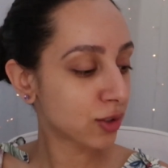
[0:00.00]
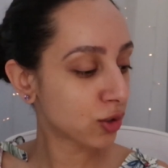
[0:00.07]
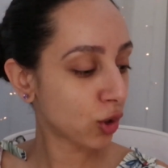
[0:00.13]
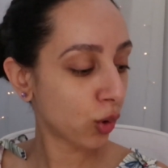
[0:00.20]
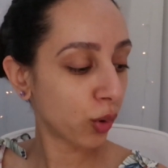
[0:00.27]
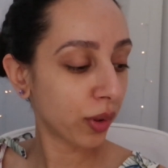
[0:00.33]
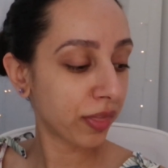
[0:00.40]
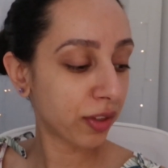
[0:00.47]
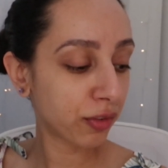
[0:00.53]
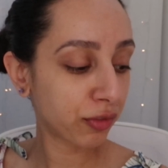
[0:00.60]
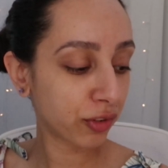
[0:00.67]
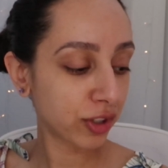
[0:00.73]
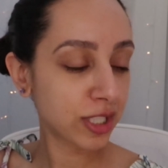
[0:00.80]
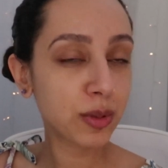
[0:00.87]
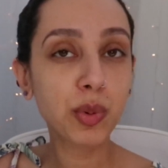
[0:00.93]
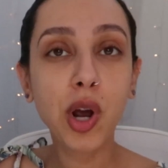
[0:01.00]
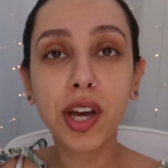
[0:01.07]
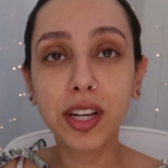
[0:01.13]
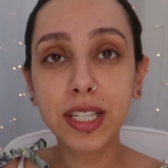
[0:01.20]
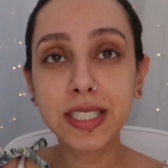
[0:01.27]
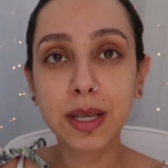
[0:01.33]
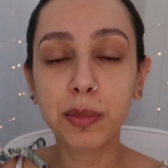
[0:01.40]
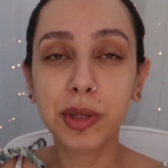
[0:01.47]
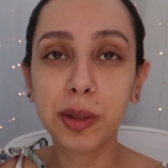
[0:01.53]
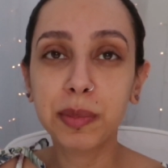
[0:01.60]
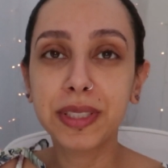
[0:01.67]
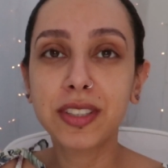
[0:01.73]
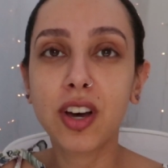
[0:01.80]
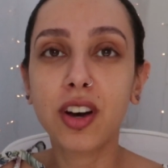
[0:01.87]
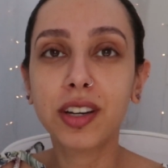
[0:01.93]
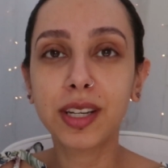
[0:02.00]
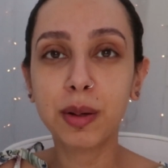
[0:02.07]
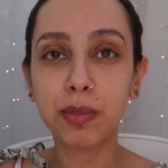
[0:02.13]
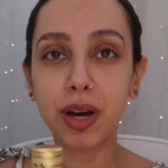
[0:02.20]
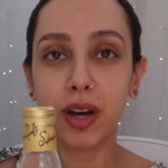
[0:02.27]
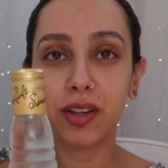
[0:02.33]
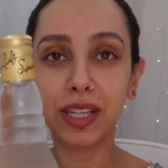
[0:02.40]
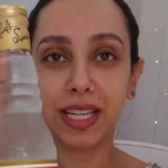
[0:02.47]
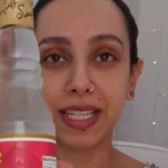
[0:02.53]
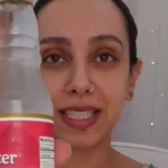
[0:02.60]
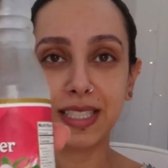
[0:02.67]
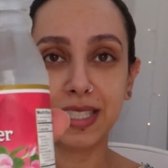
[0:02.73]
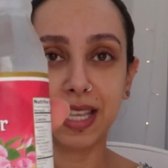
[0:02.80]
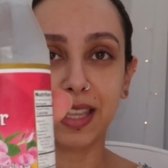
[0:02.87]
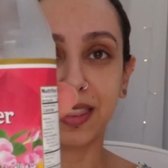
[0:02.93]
So the first product I'm going to be talking about is